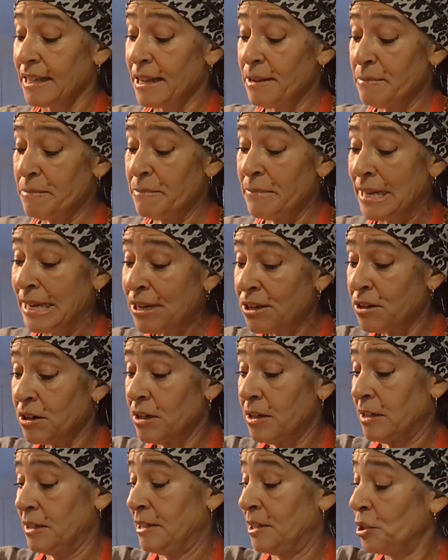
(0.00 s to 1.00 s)
It might
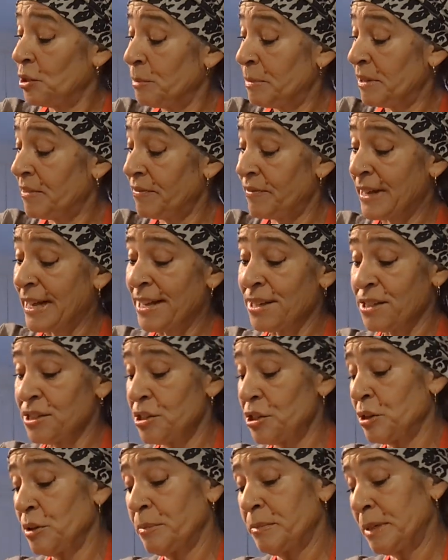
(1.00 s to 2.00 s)
cook a little bit
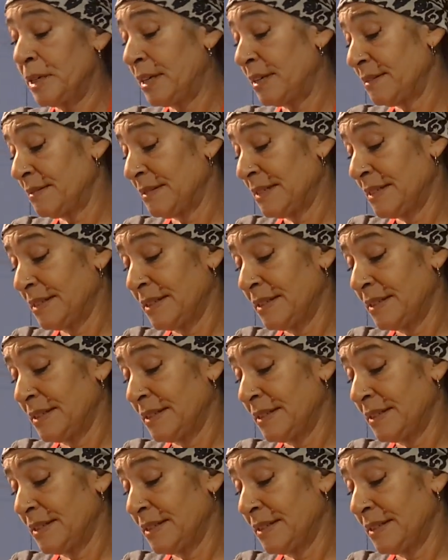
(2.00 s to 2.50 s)
faster, but